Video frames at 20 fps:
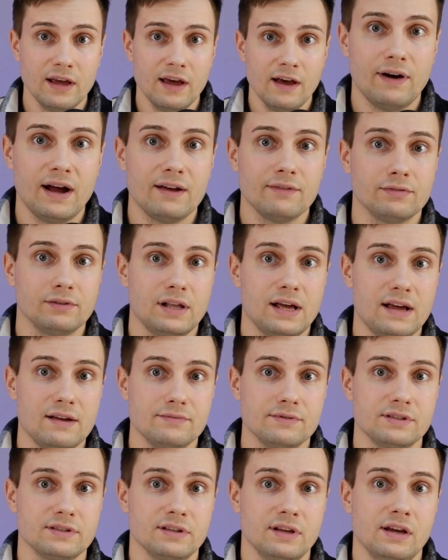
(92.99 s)
5
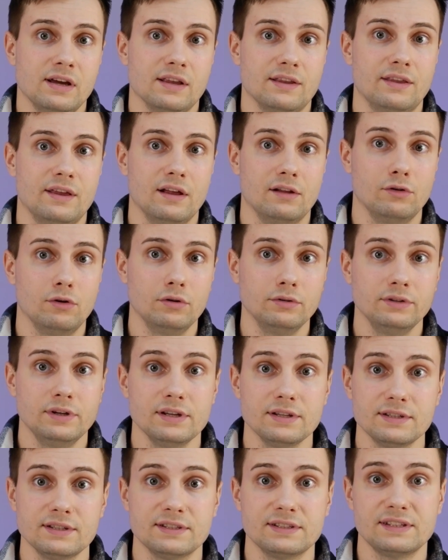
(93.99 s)
lives the
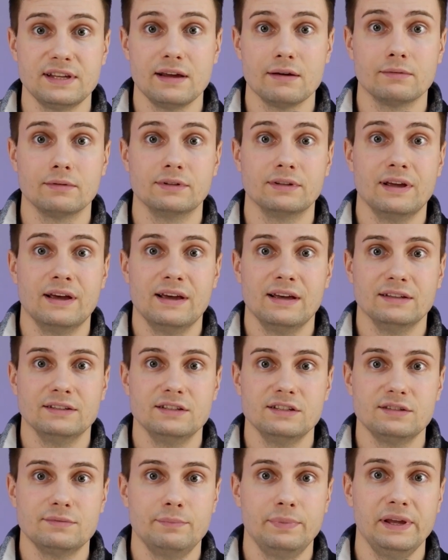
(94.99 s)
longest, 7
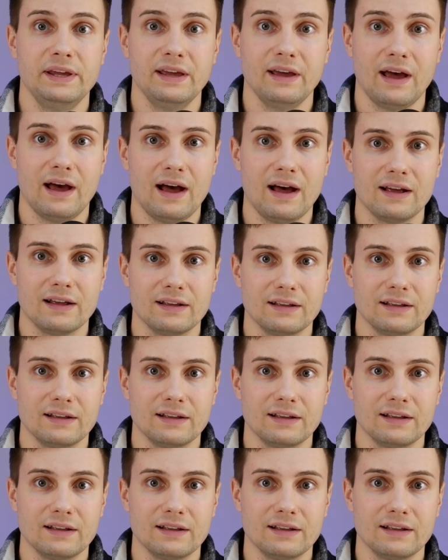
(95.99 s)
disappear